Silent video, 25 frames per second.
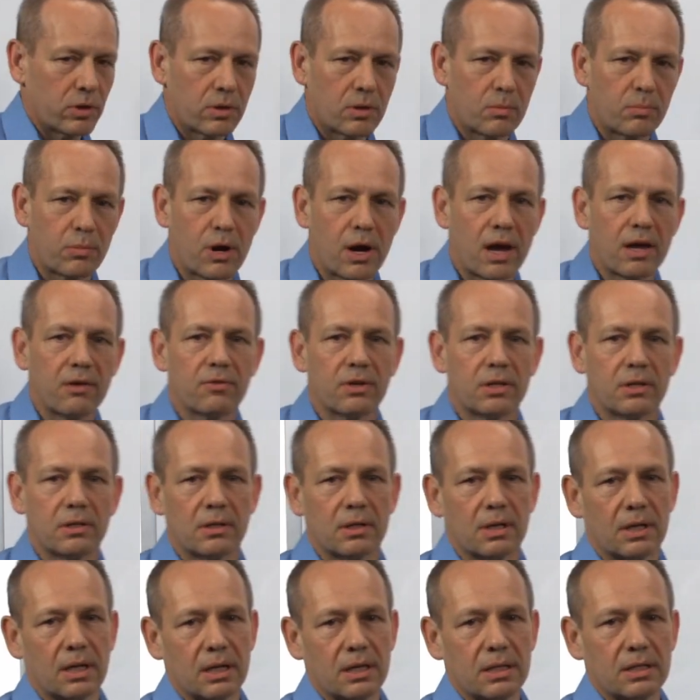with a private
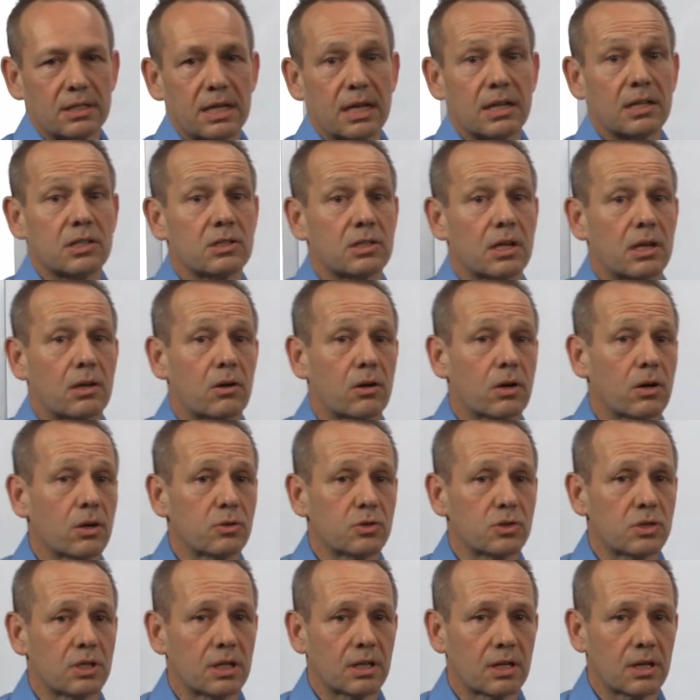uh, data center
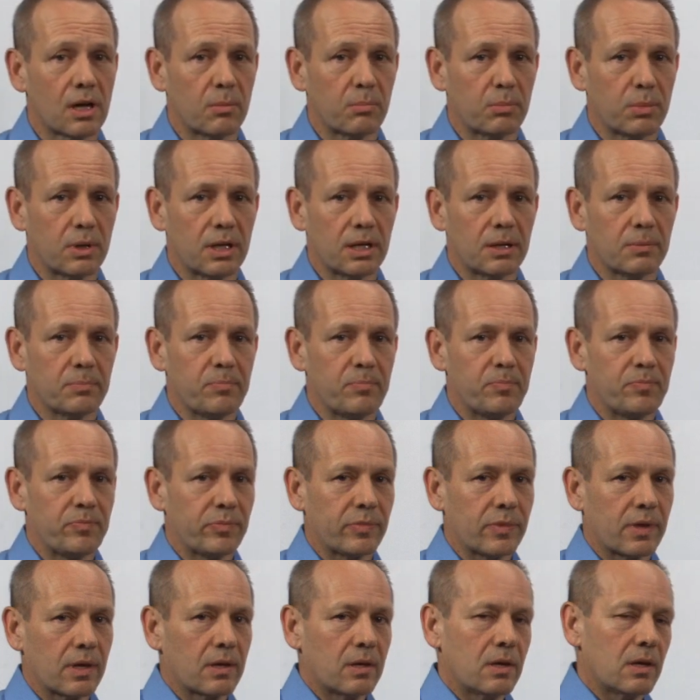hosting company.
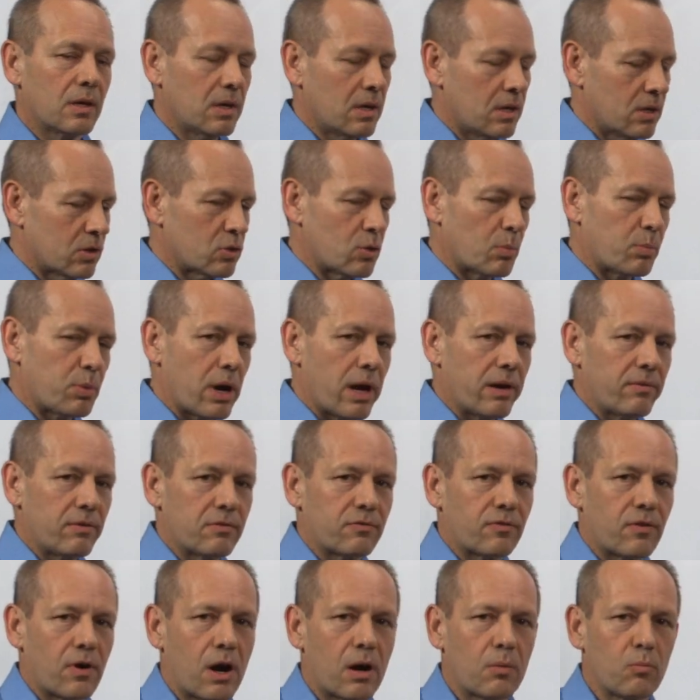So
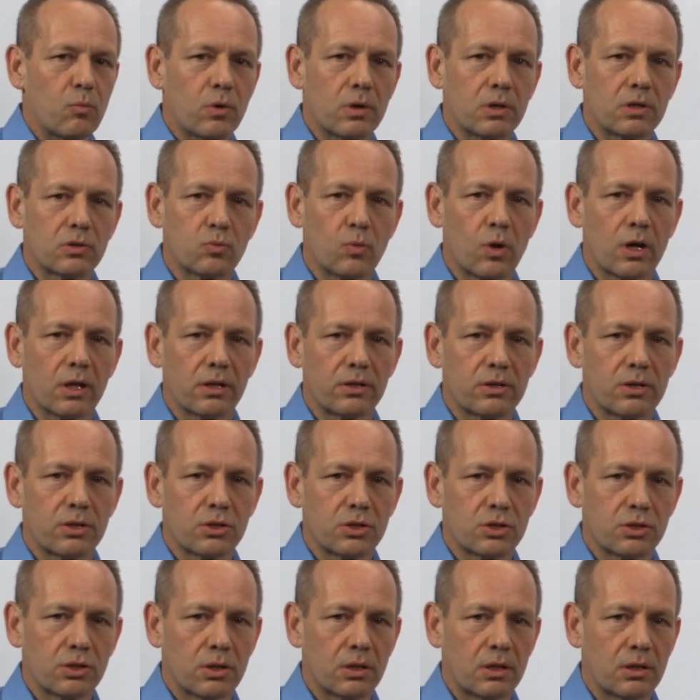private farm is well
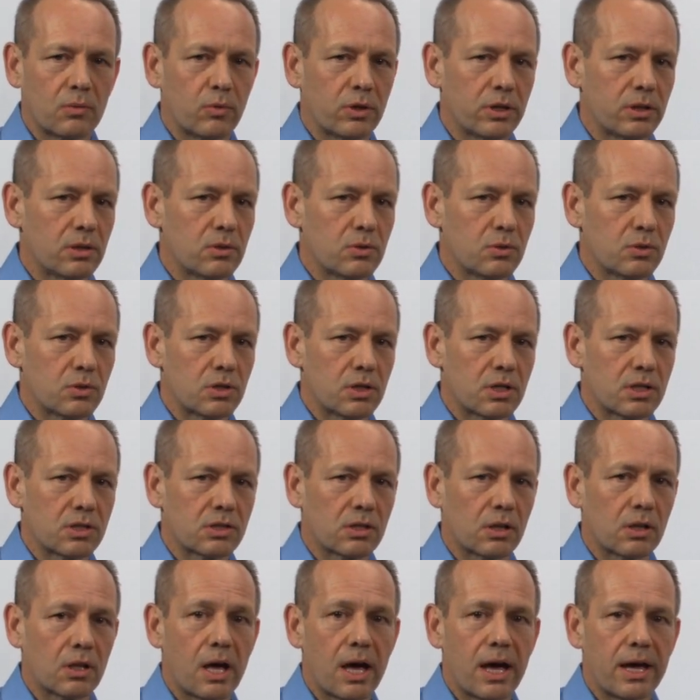understood, and we use
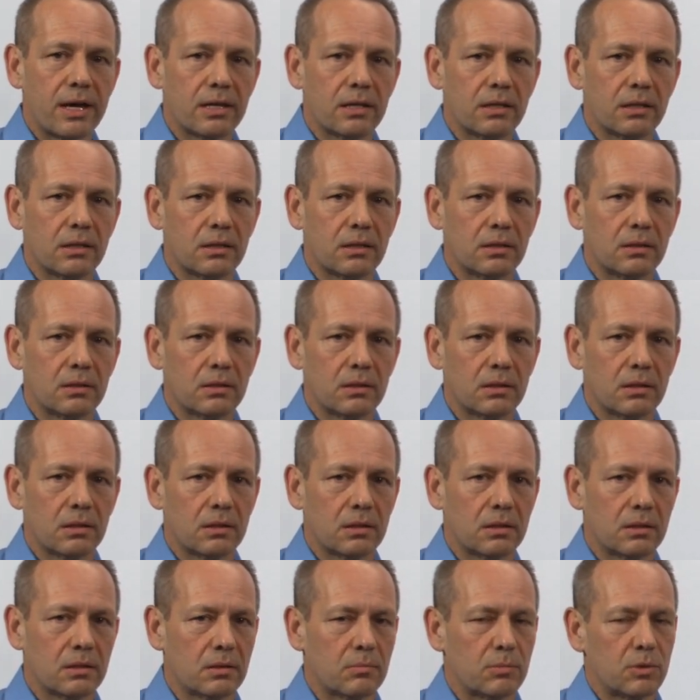this a lot in,
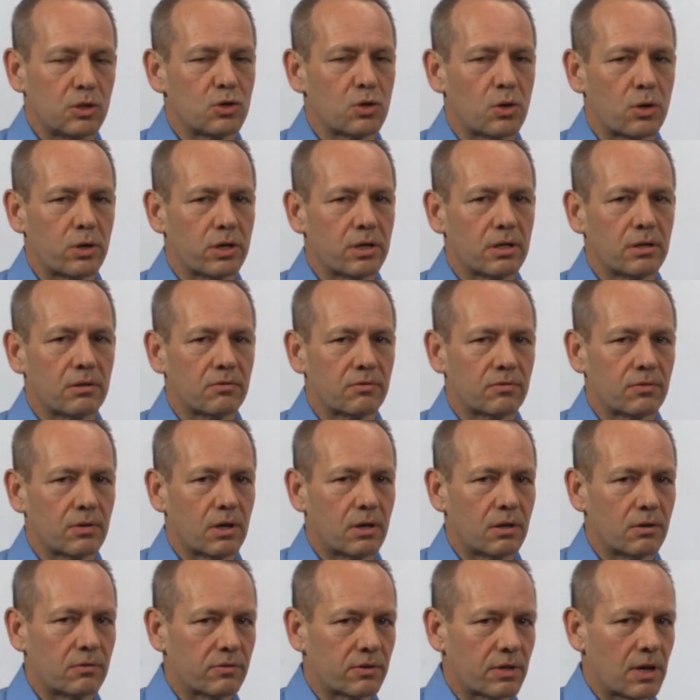in the majority of,
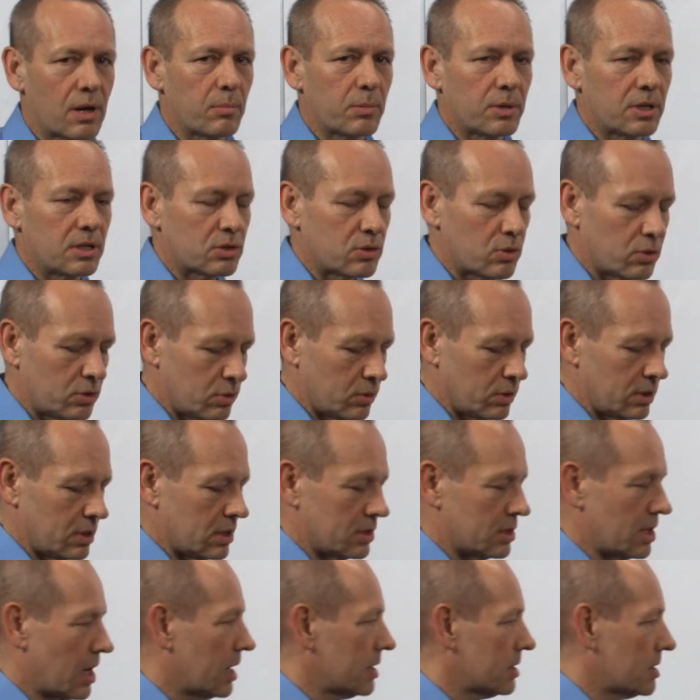of companies who are doing
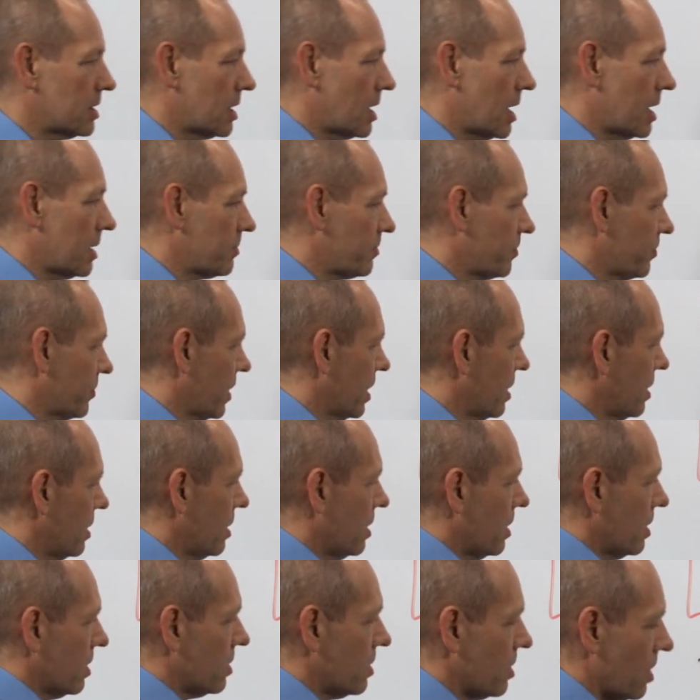design today.
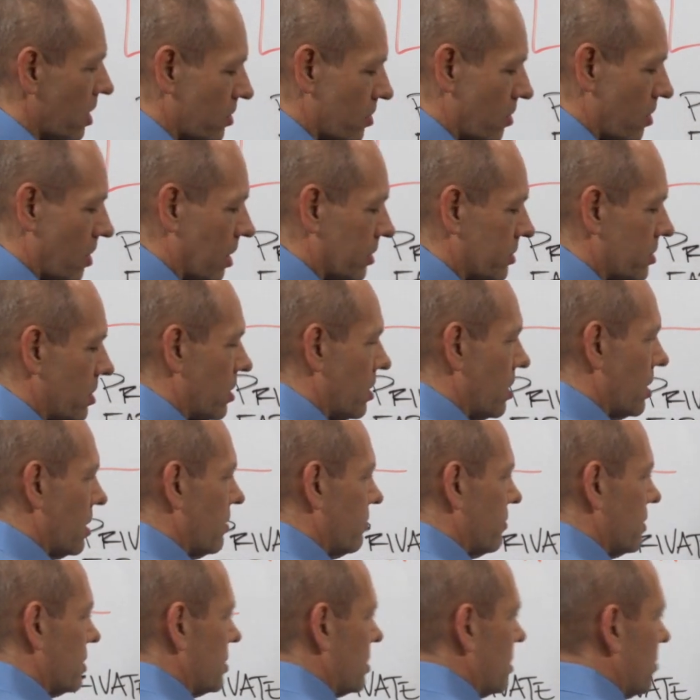The other
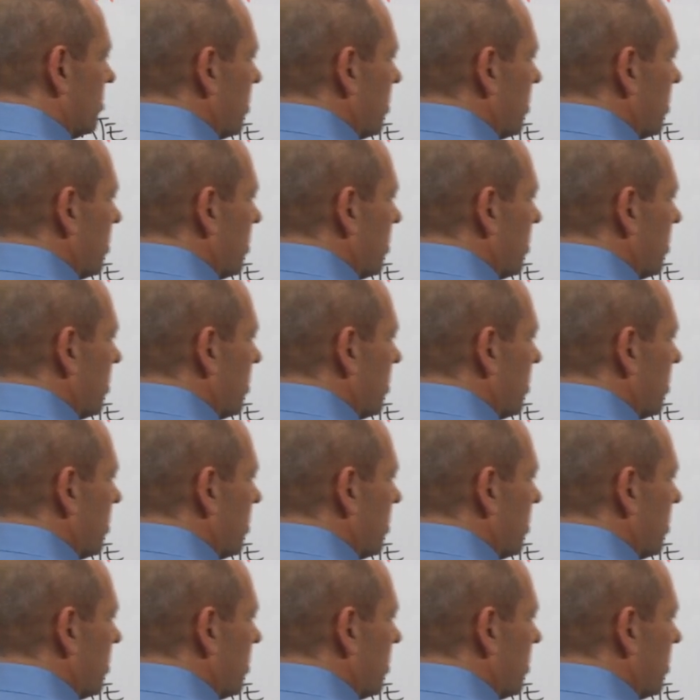alternative is